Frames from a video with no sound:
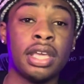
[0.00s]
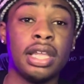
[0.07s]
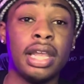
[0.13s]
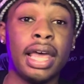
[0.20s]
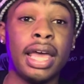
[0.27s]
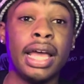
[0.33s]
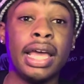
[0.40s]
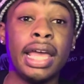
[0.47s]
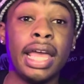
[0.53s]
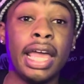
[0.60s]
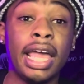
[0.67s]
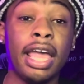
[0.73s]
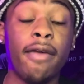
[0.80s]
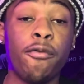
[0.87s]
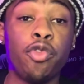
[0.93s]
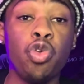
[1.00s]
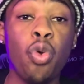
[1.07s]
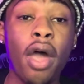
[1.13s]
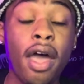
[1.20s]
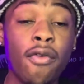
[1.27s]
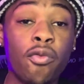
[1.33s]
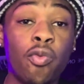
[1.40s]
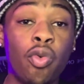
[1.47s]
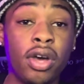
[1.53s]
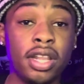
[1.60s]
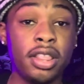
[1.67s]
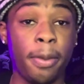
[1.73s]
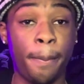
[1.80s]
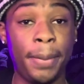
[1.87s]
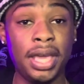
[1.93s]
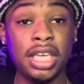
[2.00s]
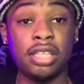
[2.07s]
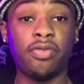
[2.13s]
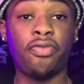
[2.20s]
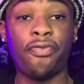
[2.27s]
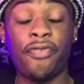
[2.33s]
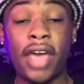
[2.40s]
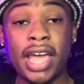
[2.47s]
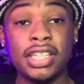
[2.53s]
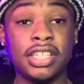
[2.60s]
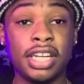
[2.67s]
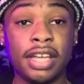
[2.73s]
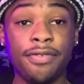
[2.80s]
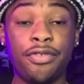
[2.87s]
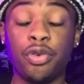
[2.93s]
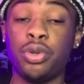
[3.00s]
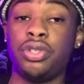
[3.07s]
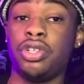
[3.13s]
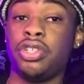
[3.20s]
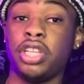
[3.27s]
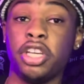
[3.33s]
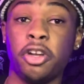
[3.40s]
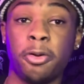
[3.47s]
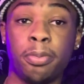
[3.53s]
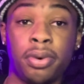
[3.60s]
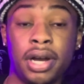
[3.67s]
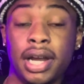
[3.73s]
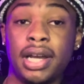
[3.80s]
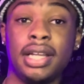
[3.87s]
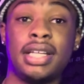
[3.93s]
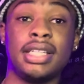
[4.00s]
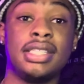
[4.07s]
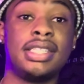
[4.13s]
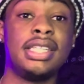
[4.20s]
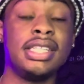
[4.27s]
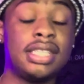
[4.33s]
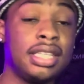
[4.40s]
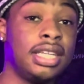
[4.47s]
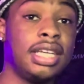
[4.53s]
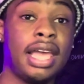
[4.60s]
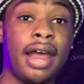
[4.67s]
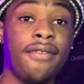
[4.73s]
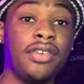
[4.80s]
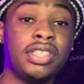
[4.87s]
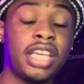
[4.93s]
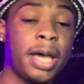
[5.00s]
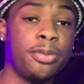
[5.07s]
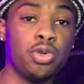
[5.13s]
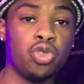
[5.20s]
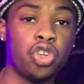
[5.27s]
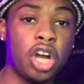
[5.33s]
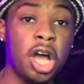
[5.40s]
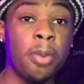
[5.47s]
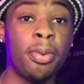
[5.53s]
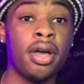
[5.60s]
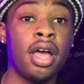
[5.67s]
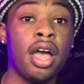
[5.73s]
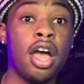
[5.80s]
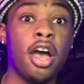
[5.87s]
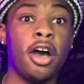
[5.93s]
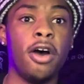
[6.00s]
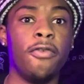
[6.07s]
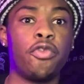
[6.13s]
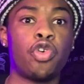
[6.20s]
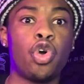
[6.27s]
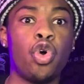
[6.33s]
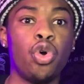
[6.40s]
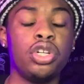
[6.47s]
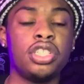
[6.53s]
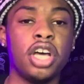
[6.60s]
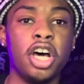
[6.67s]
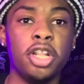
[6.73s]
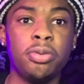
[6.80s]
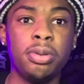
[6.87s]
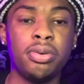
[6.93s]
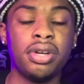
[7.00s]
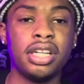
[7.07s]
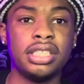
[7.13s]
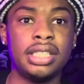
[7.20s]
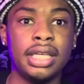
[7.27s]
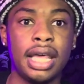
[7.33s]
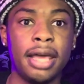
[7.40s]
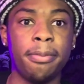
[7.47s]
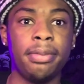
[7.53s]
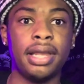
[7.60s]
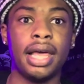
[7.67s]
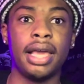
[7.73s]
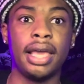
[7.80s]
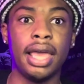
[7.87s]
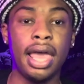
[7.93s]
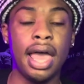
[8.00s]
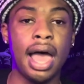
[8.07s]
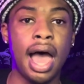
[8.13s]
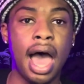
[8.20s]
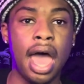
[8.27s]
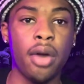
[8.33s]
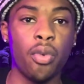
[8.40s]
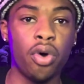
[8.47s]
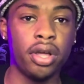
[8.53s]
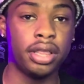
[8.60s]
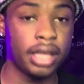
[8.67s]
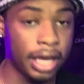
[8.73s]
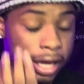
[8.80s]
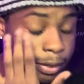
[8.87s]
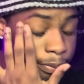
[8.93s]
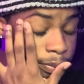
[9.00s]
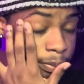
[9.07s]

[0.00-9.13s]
Like if you have one of the biggest fashion influencers in your brand consistently every time you drop, of course other people are gonna see that and be like, yeah, I want that.